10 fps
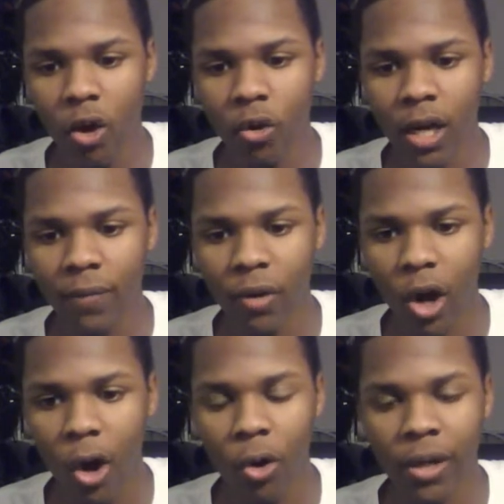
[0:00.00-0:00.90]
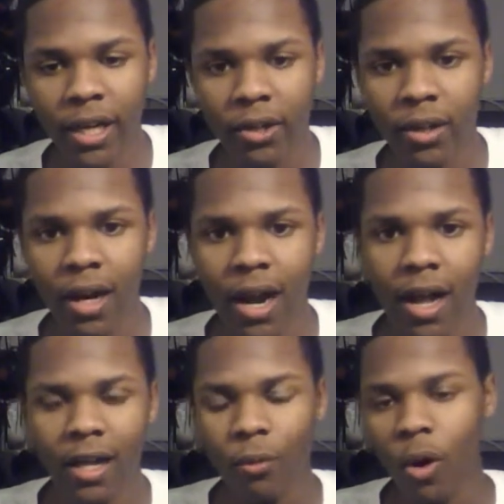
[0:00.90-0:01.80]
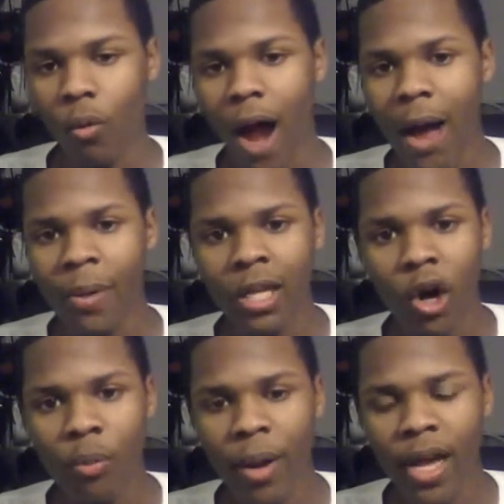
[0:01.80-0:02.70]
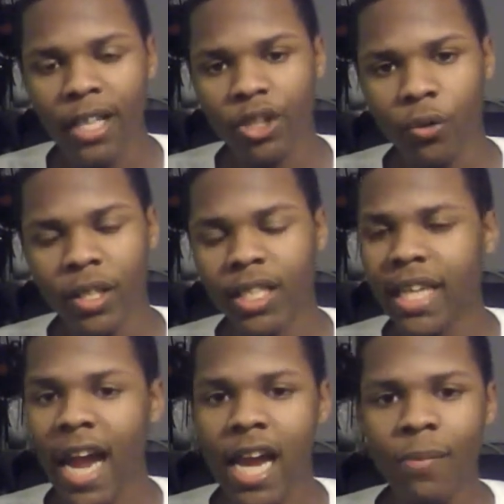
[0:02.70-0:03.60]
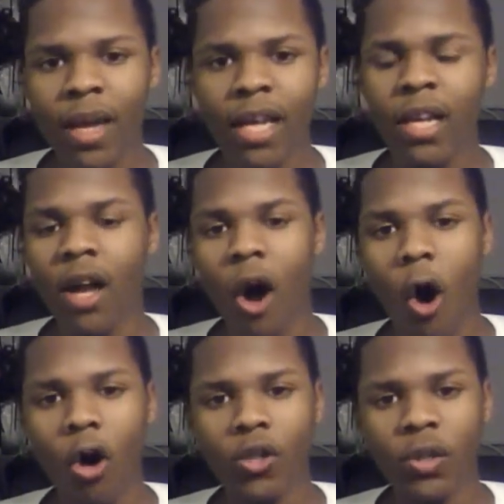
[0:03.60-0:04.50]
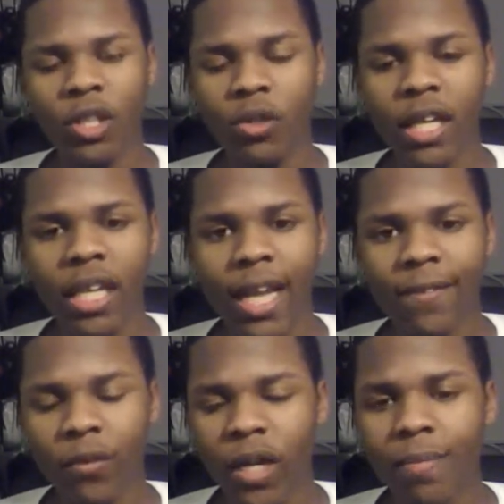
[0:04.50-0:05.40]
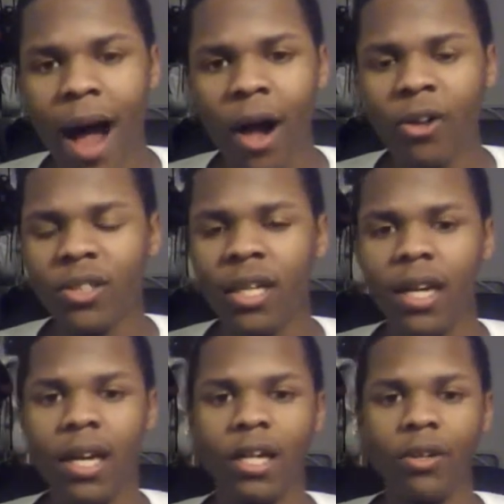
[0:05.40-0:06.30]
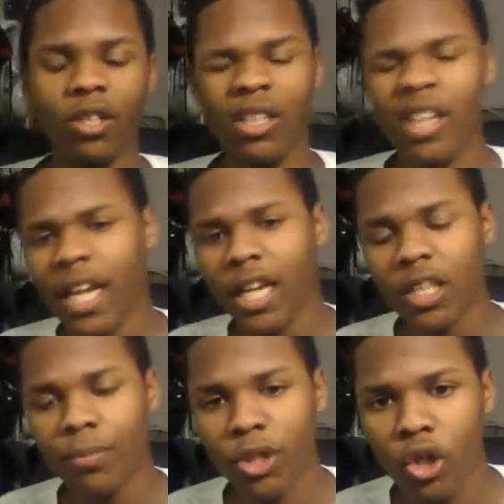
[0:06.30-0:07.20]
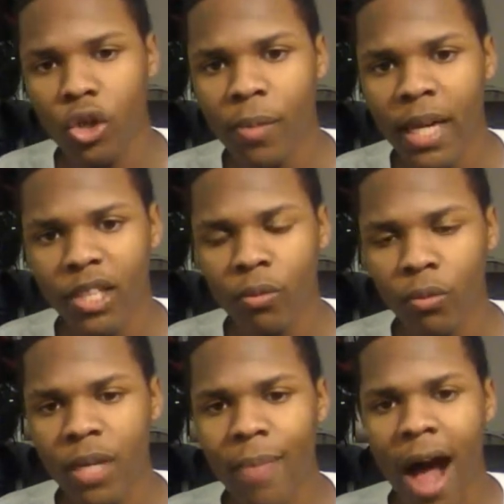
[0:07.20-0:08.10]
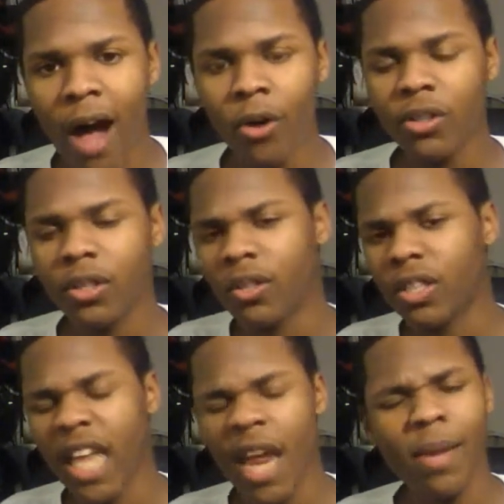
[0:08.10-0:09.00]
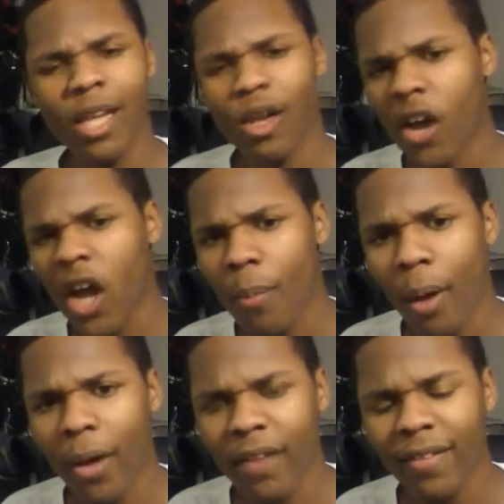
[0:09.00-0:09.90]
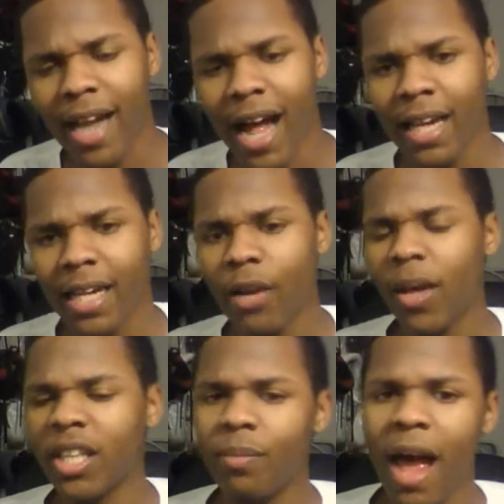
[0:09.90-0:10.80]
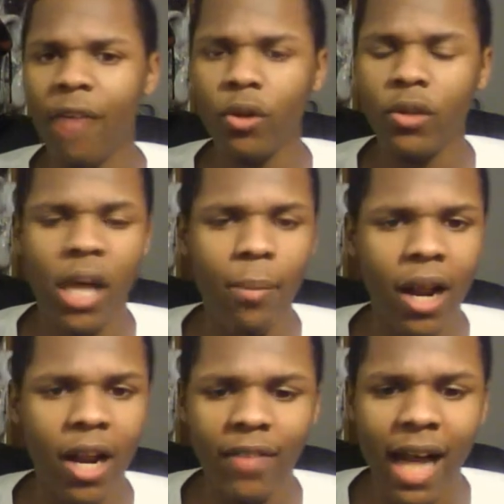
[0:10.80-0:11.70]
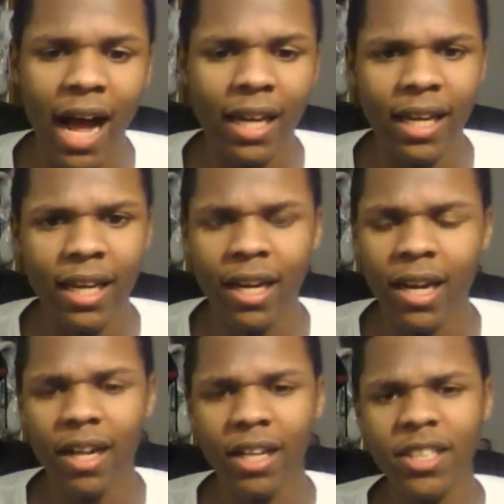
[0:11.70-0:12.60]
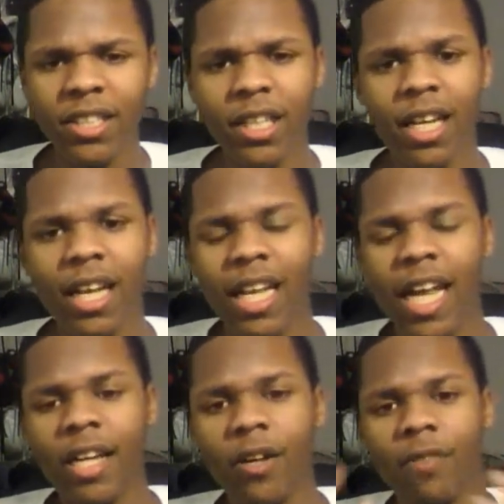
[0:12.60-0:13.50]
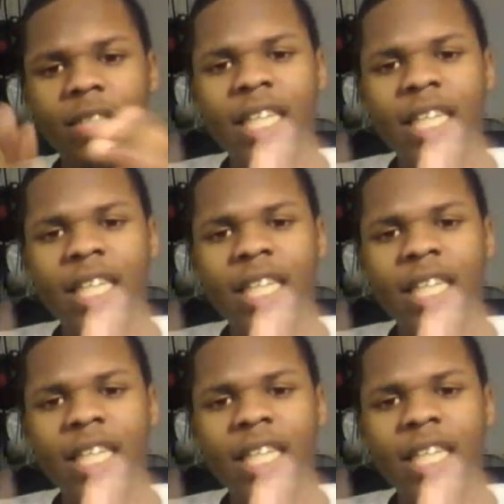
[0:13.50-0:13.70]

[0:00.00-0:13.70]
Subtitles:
hold up for the whole year. Well, Robin Lopez, Chris Kaman, Aldridge, who getting 11 rebounds. Nicholas Batum gets some rebounds. Damian Lillard help out every now and then. Wes Matthews help out every now and then. This is a collective